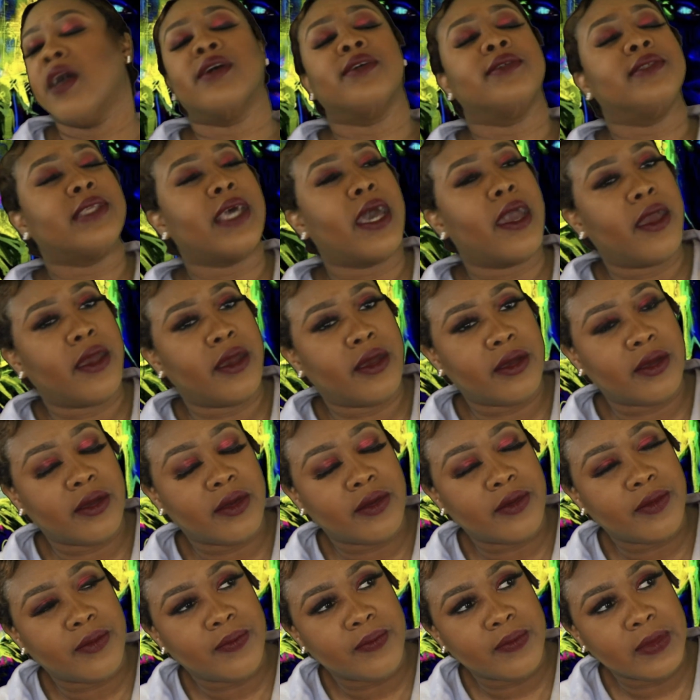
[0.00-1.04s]
sir?"
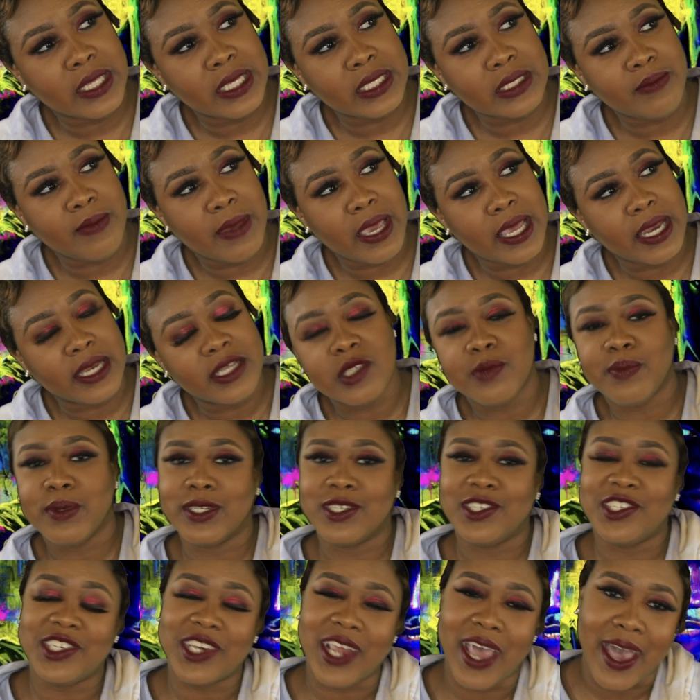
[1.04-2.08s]
This man has
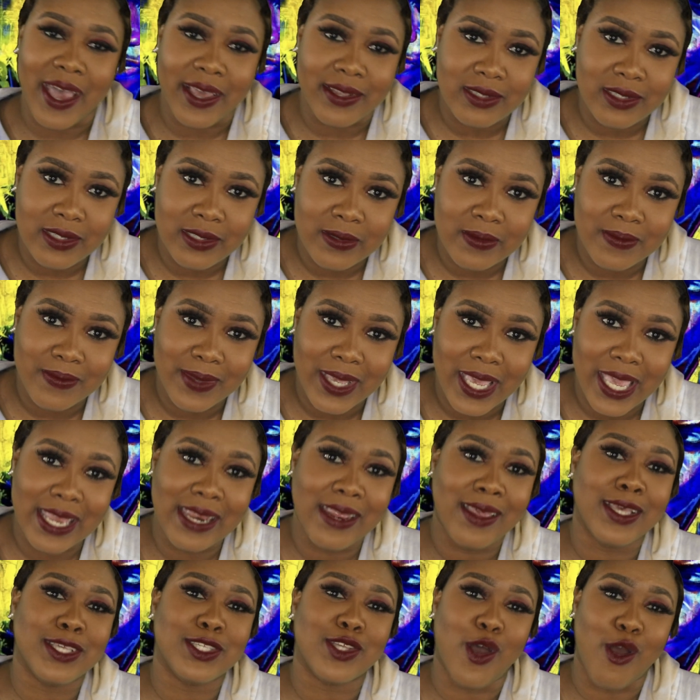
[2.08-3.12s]
been shot
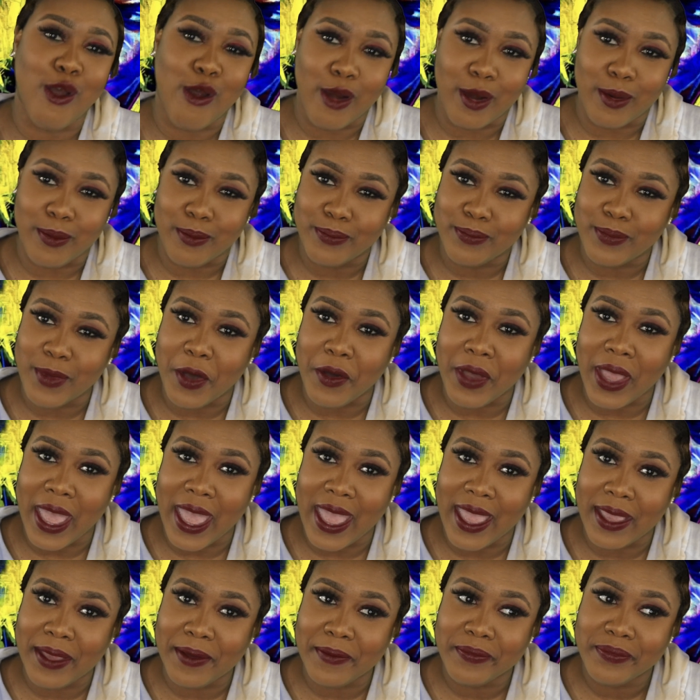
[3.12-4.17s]
in his arm,
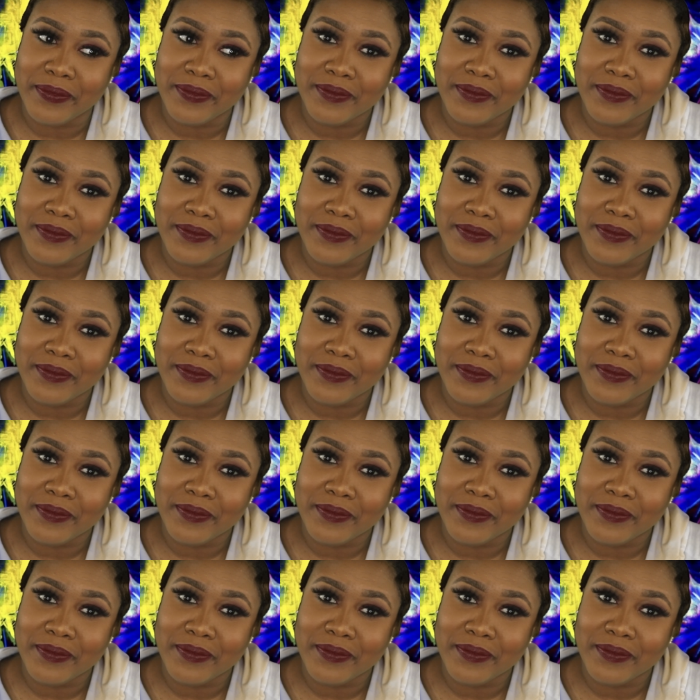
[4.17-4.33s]
okay?